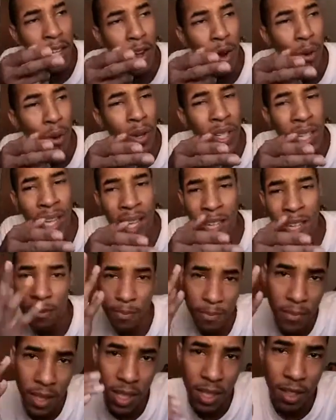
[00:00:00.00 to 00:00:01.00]
go to
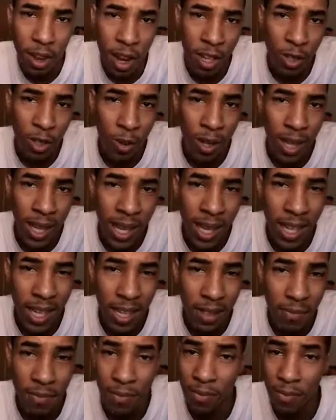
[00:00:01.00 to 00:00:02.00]
town, talk to a
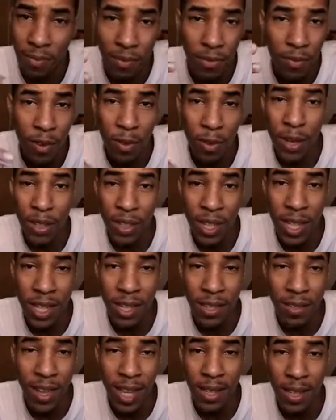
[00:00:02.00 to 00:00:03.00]
lady, figure out she
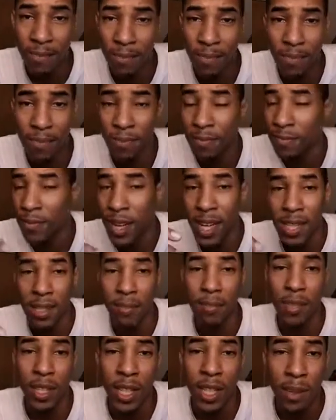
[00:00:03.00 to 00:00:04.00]
has to like find
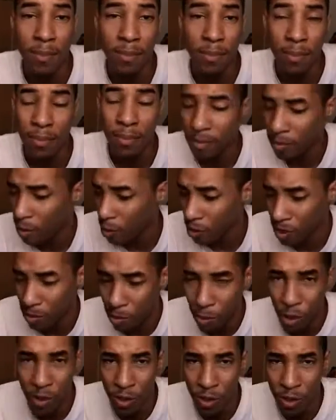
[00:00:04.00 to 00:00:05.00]
some sheep, or
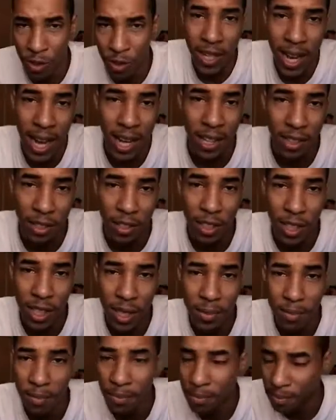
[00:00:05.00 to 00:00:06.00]
some wolves are attacking her
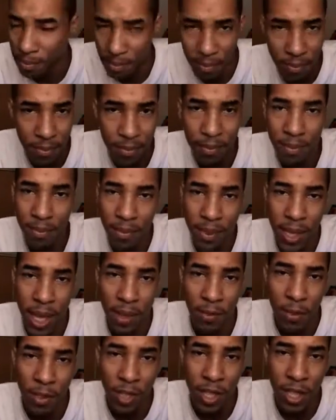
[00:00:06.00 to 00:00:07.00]
sheep.
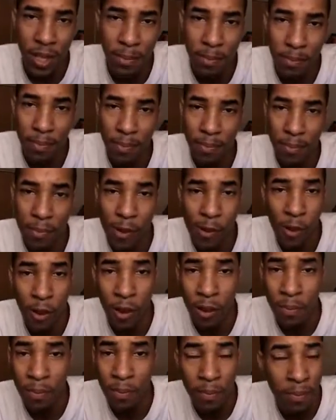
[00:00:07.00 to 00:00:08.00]
Save her sheep,
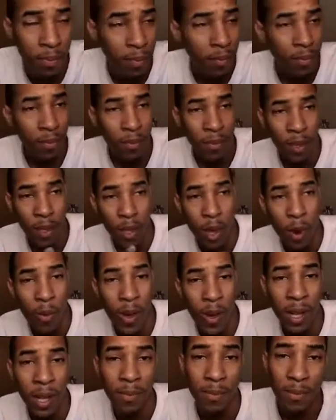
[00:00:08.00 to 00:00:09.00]
or
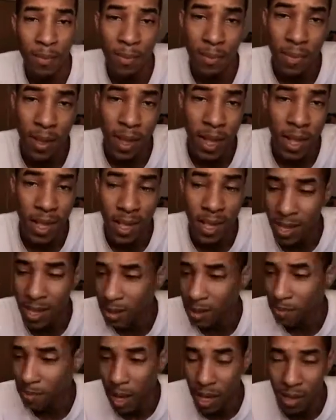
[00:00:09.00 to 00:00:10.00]
go out, because
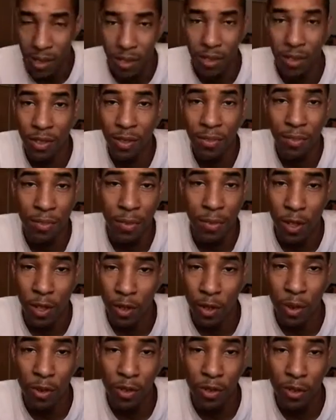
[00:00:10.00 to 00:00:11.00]
these monsters or
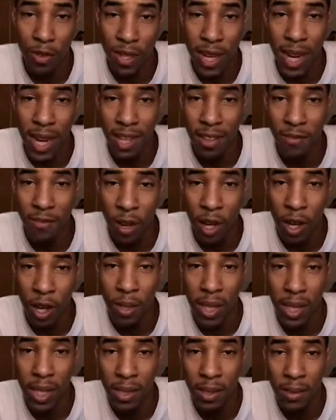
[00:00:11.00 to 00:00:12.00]
trolls are attacking the
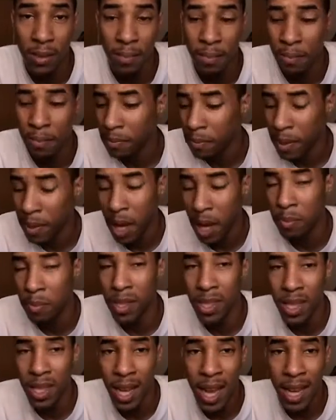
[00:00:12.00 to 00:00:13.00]
farmland. Help
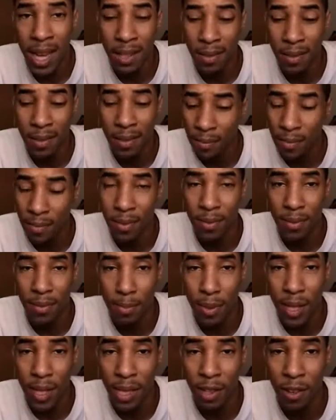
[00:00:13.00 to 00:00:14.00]
these guys
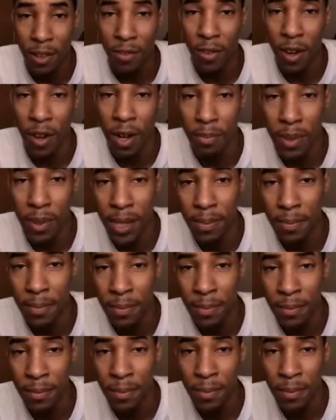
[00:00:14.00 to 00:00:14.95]
protect their farmland.